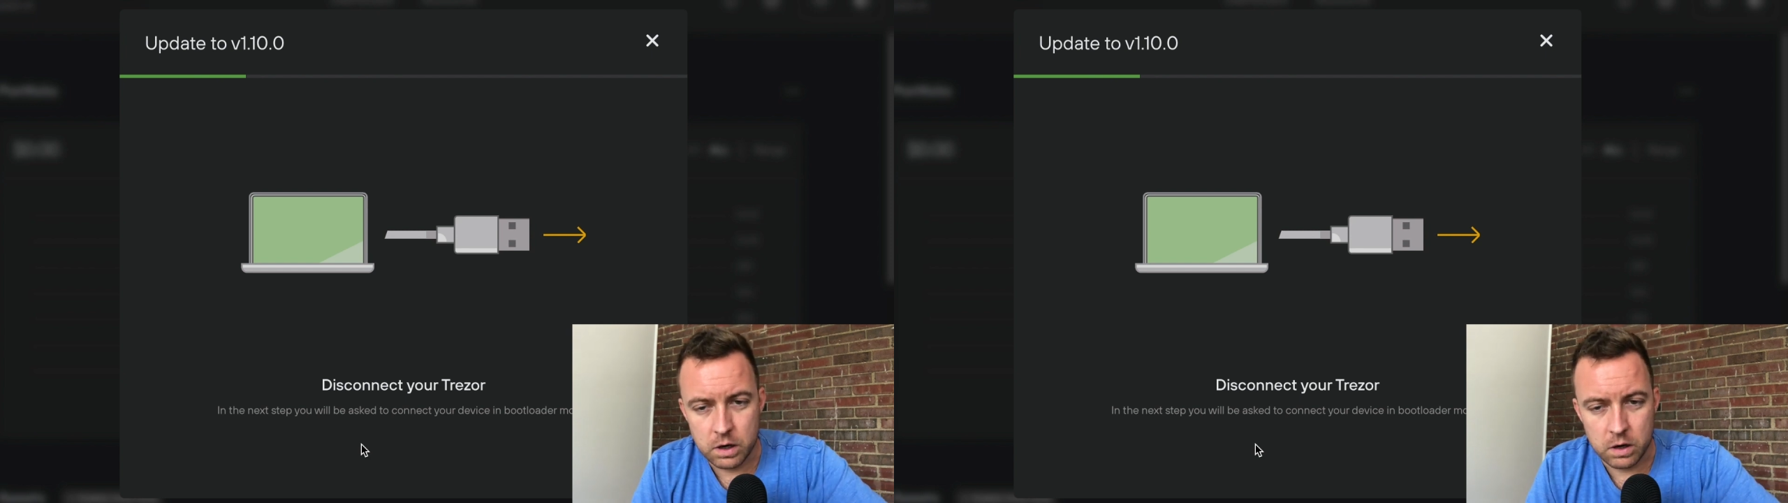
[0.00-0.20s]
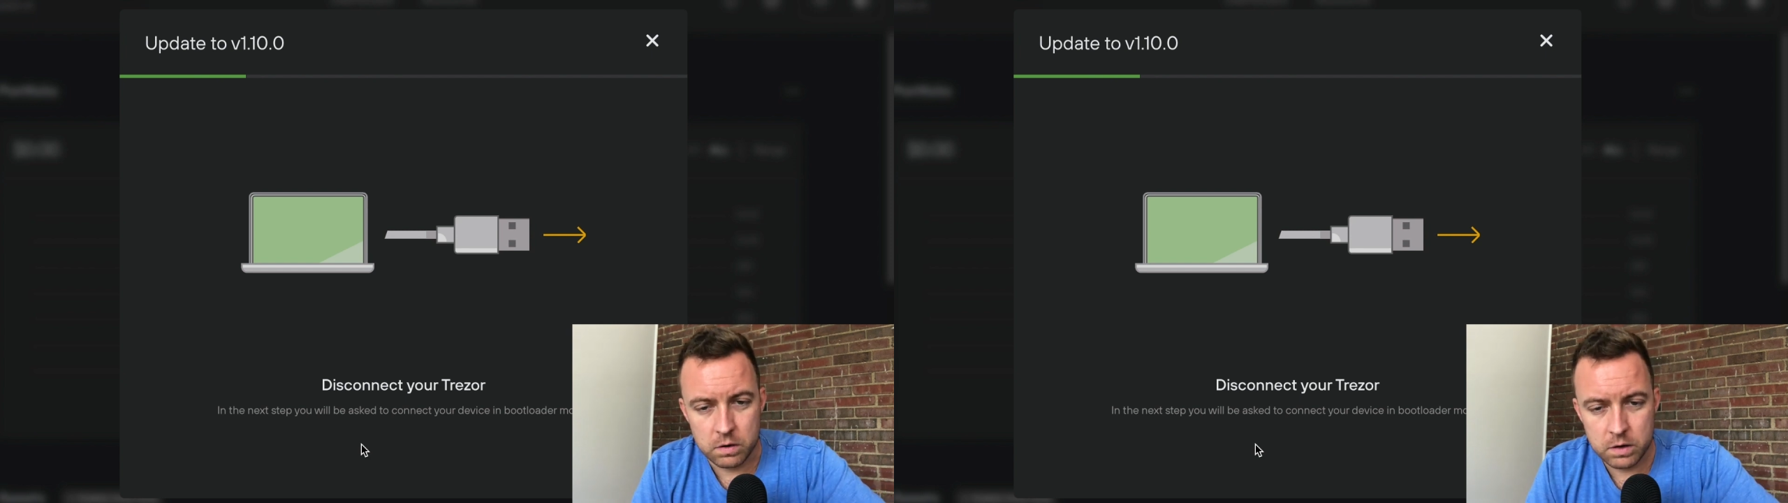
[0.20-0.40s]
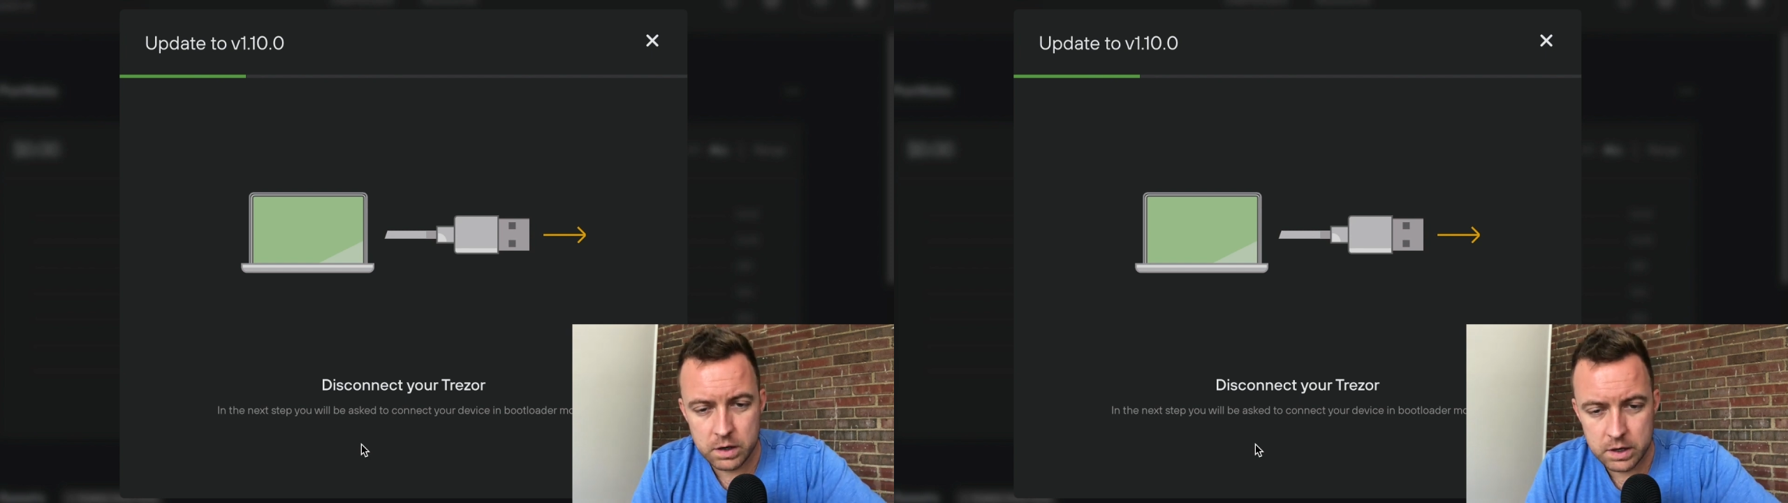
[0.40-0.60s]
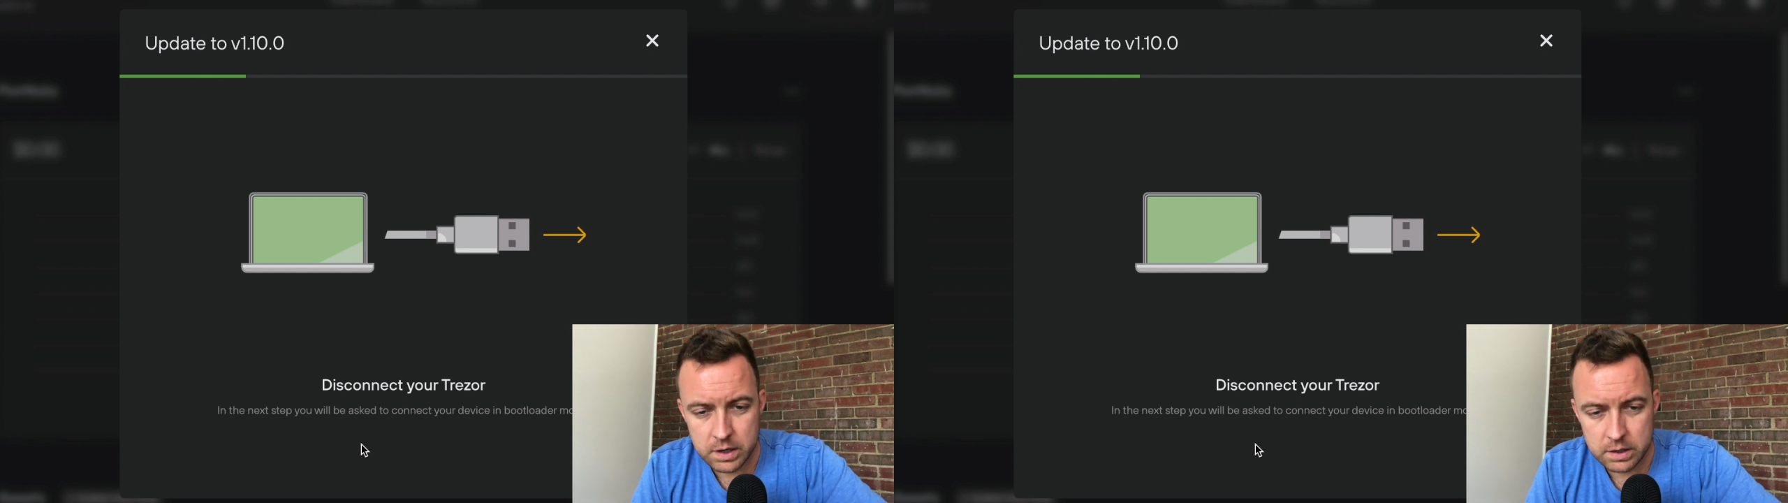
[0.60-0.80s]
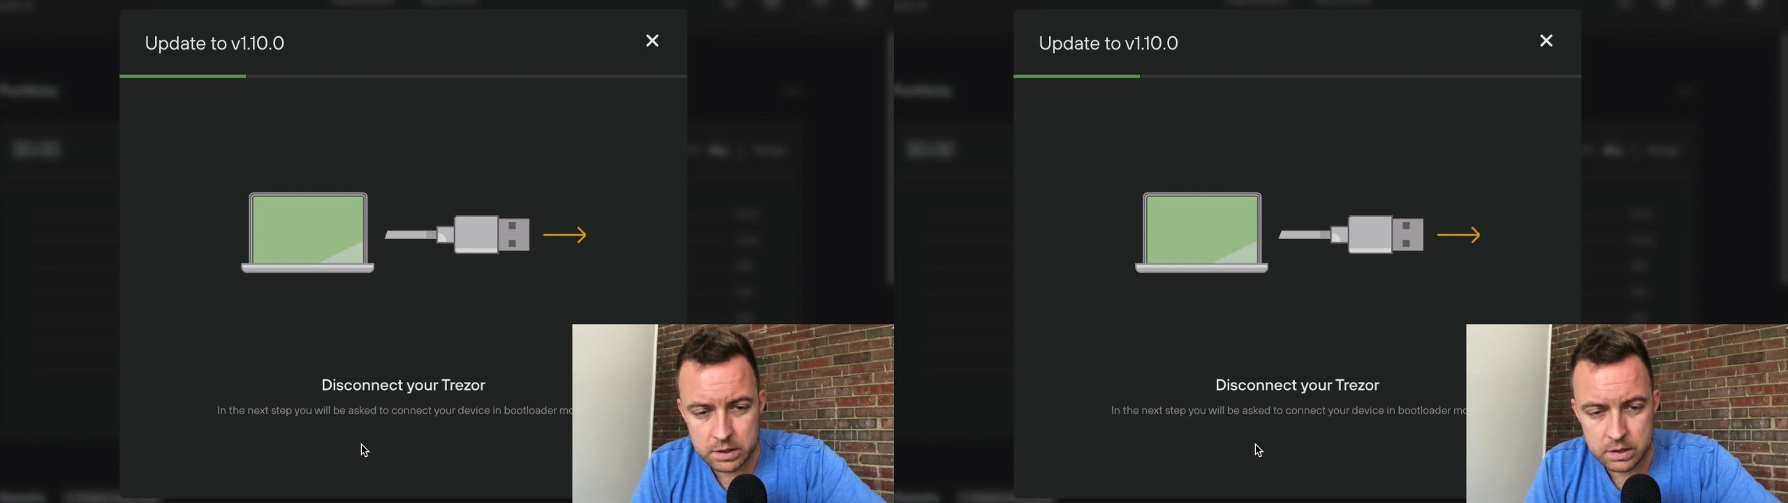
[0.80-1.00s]
All
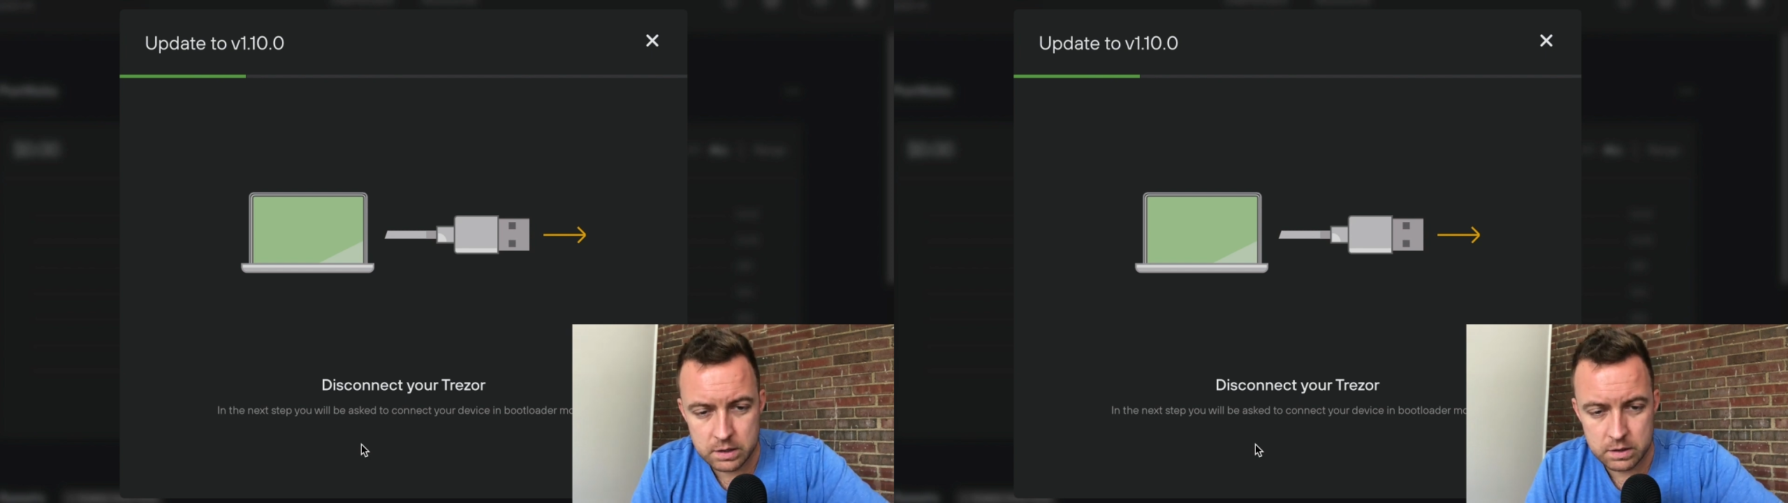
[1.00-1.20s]
right.